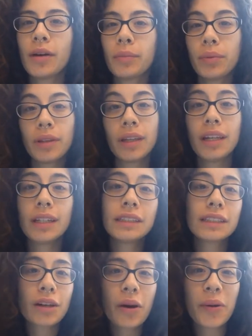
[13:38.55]

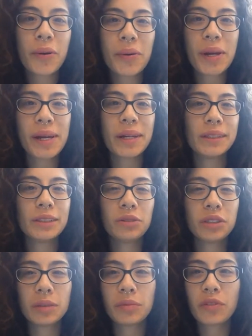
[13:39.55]
please go and do
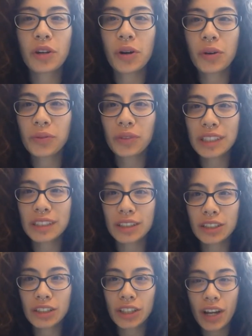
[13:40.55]
some of your own
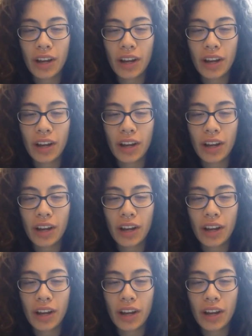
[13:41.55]
research.